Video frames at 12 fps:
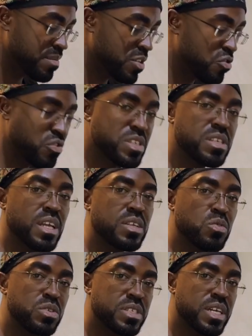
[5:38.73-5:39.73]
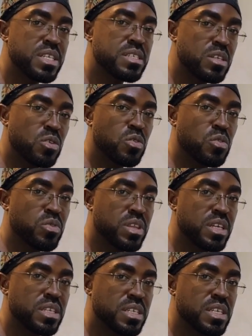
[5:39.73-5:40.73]
dressing that contains silicone
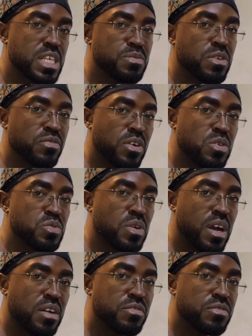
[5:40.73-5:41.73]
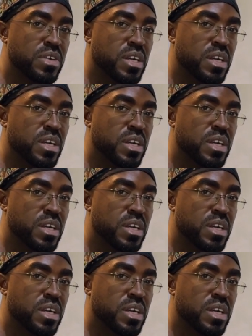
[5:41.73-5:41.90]
within it has been found to have